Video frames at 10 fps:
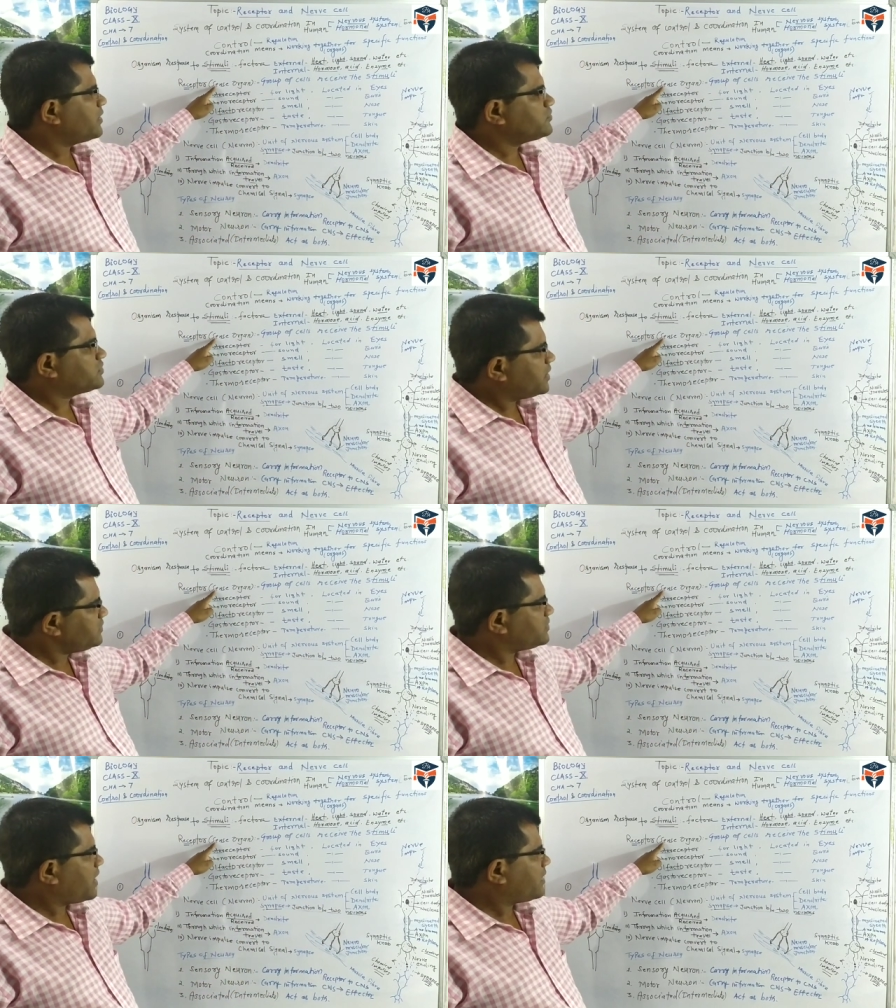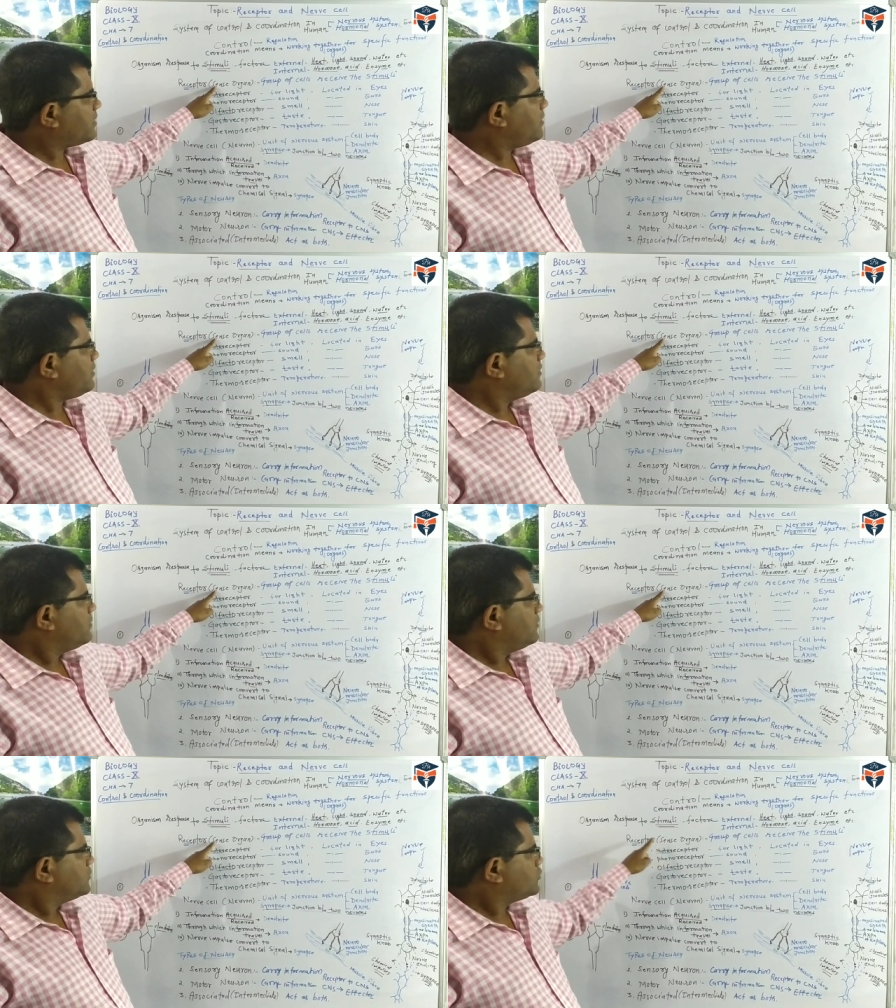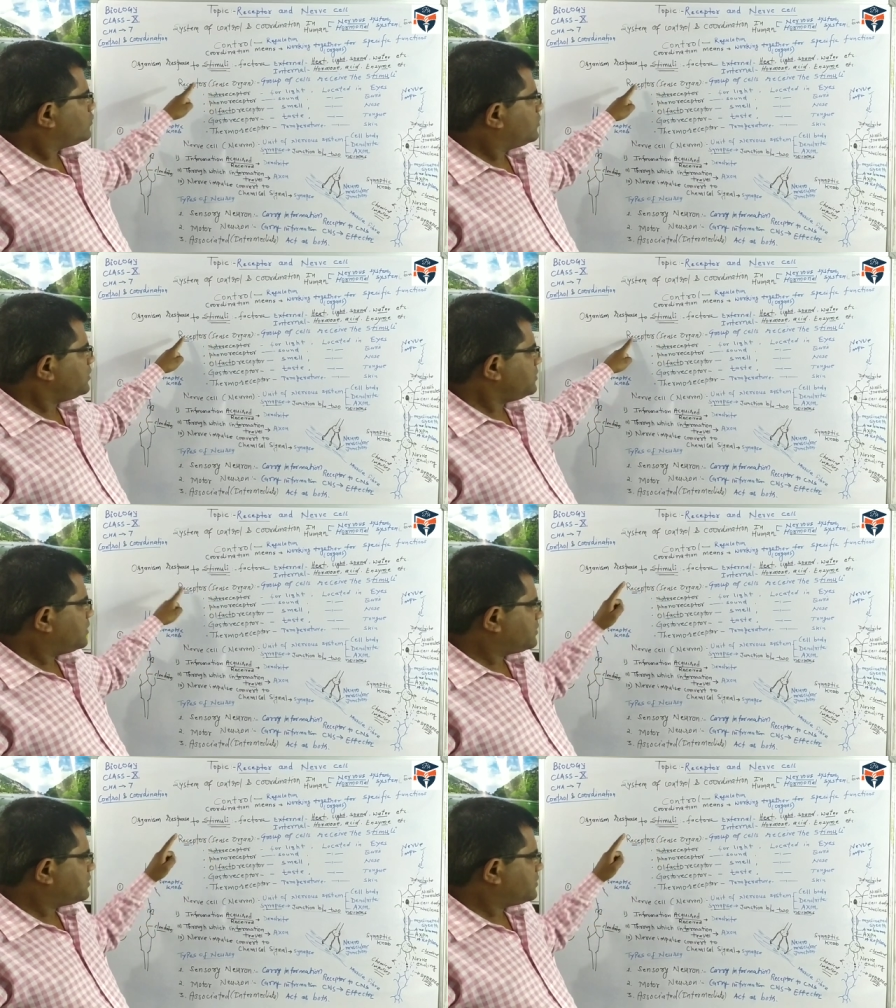are sense organ. So this